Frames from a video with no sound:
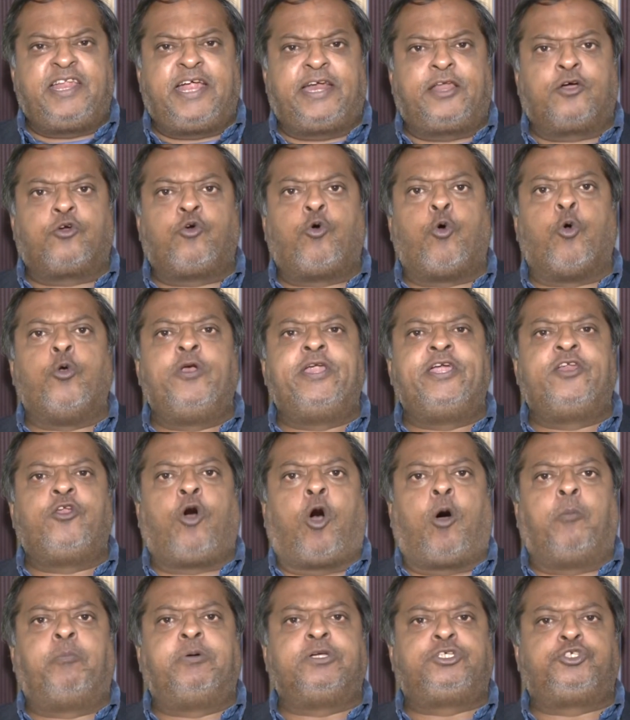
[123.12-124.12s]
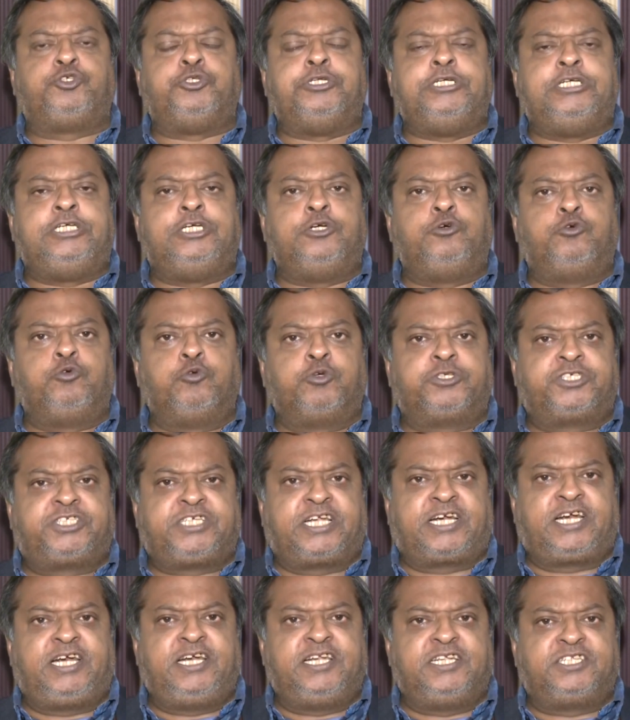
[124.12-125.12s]
had a golden opportunity to
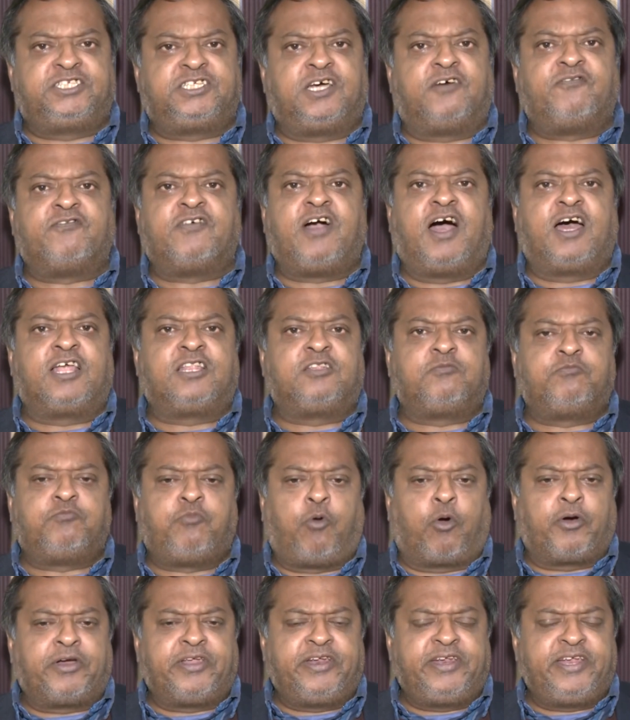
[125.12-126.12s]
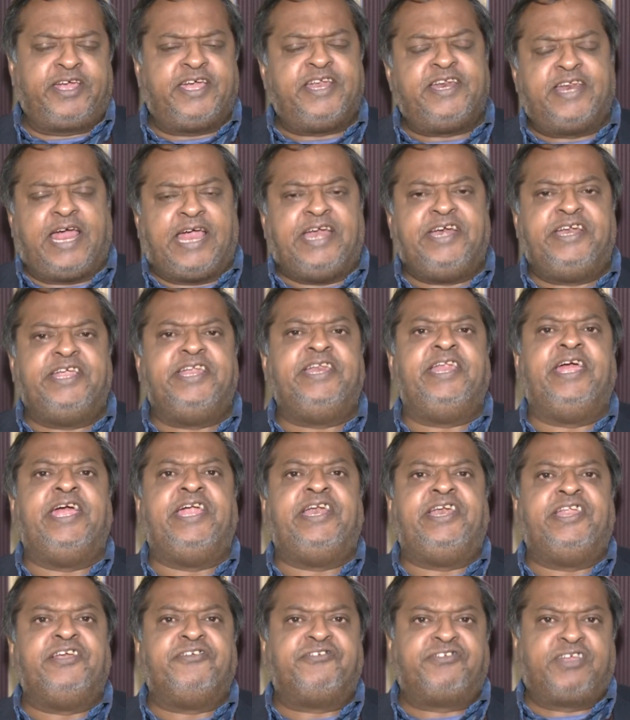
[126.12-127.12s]
settle its Afghan border in
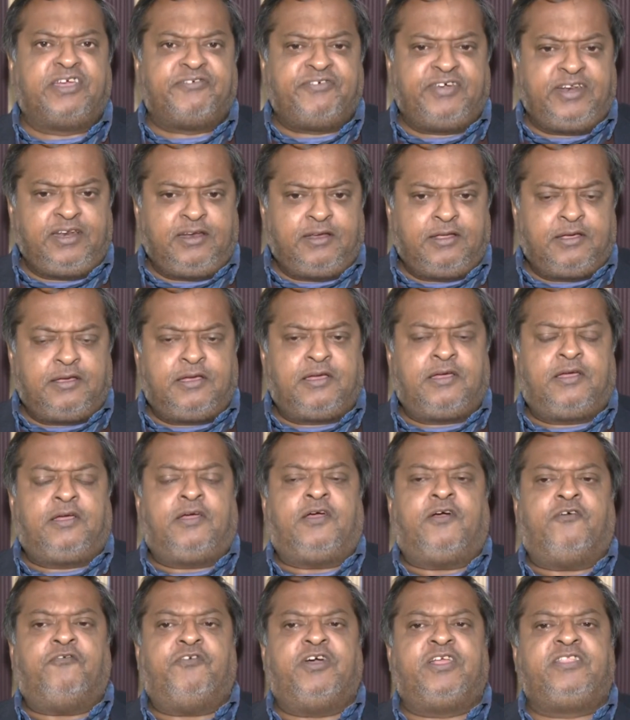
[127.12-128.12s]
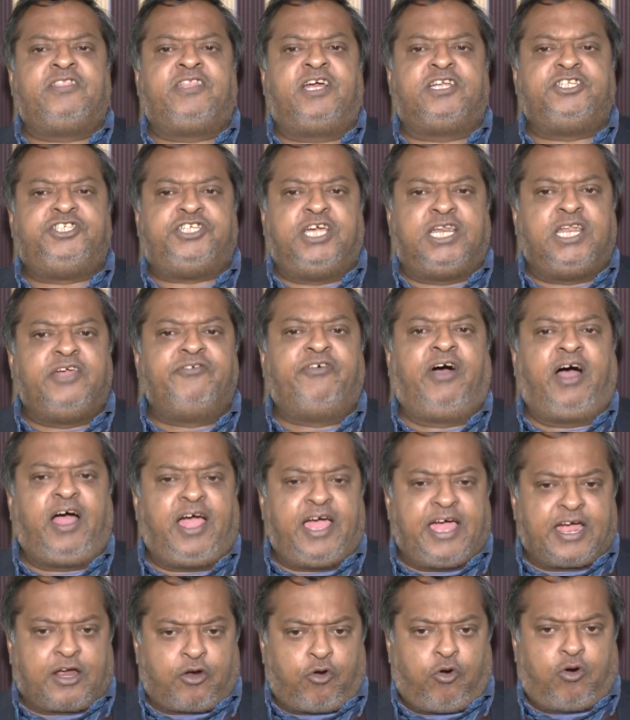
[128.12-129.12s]
1987 when the
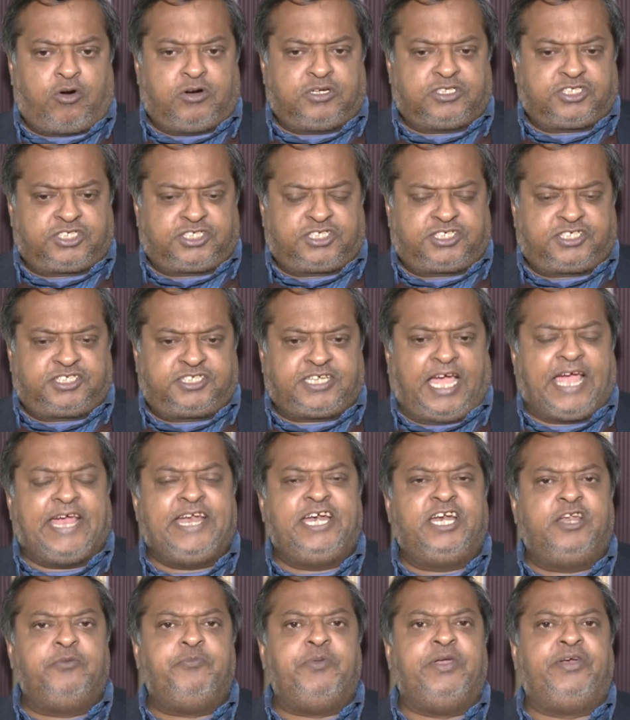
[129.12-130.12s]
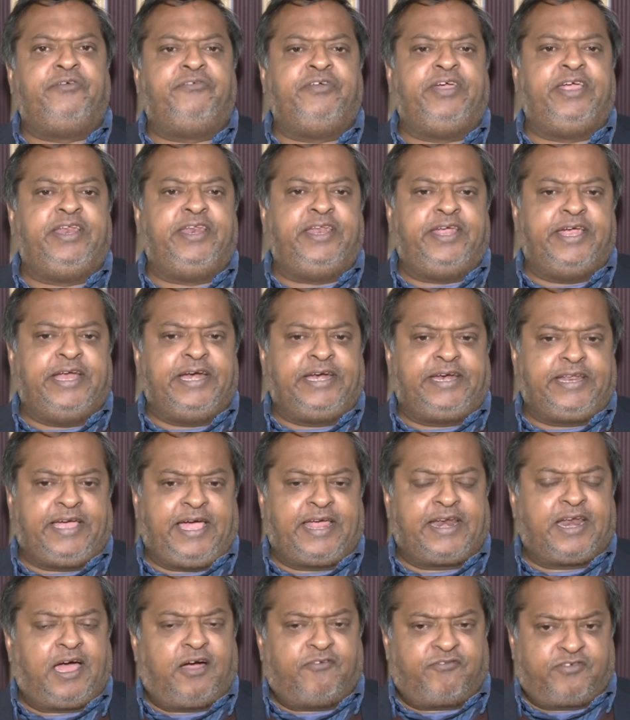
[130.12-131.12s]
Geneva Accords signed between it
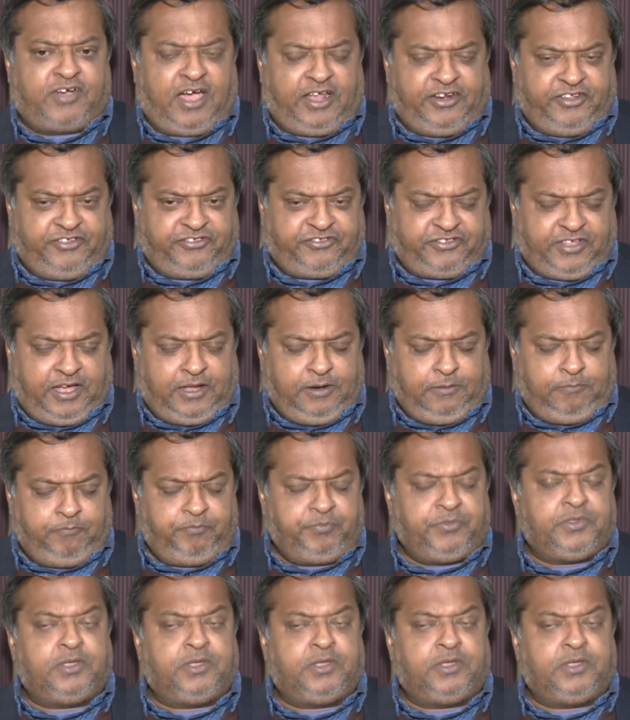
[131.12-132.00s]
and Afghanistan,